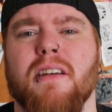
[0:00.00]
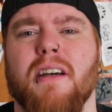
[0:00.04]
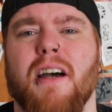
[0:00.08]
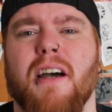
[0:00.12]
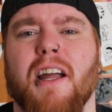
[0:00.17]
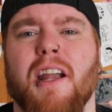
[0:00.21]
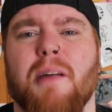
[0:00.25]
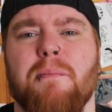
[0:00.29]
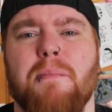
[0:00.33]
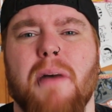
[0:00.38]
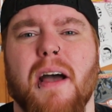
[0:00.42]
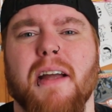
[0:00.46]

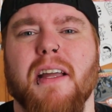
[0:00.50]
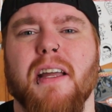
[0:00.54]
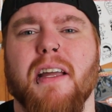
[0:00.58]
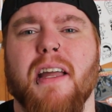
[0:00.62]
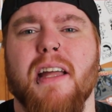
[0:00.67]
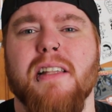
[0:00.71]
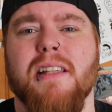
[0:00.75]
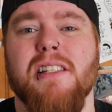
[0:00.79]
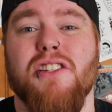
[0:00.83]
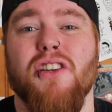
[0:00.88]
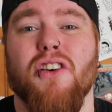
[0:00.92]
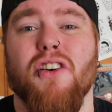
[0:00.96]
and I'm back
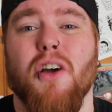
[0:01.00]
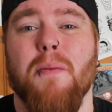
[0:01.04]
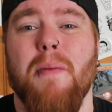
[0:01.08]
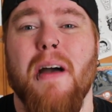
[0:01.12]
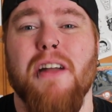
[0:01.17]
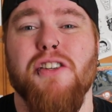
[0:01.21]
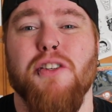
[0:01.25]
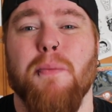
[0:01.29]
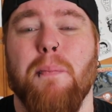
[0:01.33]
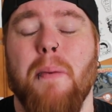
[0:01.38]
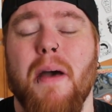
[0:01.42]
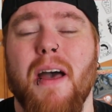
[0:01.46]
again to talk
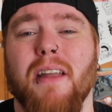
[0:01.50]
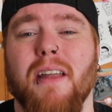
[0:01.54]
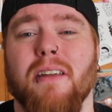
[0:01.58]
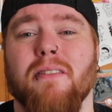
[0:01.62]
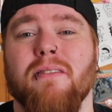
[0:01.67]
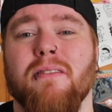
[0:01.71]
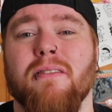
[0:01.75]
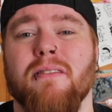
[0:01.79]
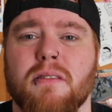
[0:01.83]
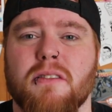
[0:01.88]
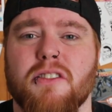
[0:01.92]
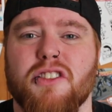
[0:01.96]
about Japan.
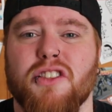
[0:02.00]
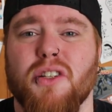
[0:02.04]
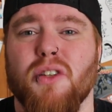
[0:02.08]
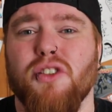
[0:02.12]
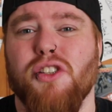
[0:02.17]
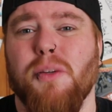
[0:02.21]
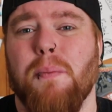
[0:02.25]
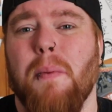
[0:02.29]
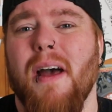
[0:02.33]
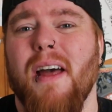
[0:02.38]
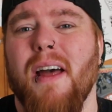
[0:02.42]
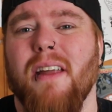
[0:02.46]
So
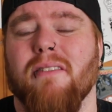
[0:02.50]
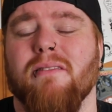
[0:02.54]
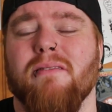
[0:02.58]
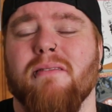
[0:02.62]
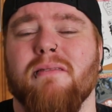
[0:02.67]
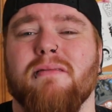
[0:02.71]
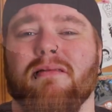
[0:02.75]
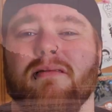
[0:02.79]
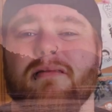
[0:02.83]
Japan,